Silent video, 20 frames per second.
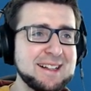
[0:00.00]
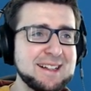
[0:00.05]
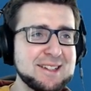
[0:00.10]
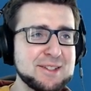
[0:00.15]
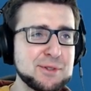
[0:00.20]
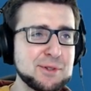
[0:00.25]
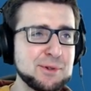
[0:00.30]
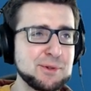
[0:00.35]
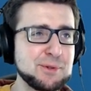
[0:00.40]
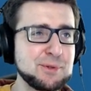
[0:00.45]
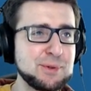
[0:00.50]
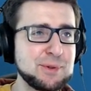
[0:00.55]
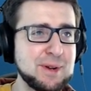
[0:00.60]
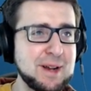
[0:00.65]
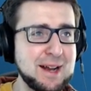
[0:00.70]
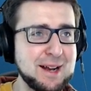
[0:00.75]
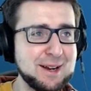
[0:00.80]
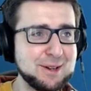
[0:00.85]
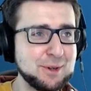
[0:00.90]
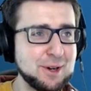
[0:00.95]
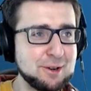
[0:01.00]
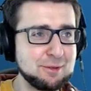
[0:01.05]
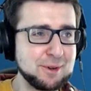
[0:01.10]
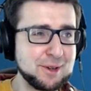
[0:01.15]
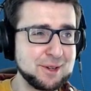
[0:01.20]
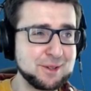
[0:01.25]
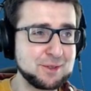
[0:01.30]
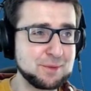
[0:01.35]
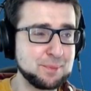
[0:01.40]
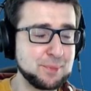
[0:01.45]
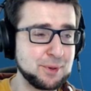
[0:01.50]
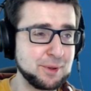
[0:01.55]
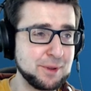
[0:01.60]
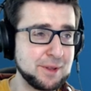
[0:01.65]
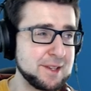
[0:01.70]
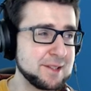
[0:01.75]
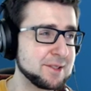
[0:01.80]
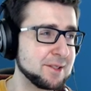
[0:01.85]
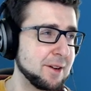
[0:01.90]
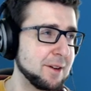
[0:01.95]
So how are we going to pull
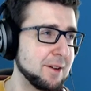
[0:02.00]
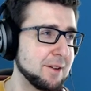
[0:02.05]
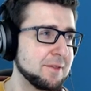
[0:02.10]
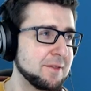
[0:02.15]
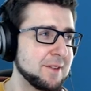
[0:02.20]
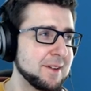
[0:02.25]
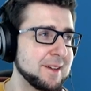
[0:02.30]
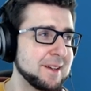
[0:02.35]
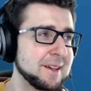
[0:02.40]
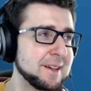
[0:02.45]
this off?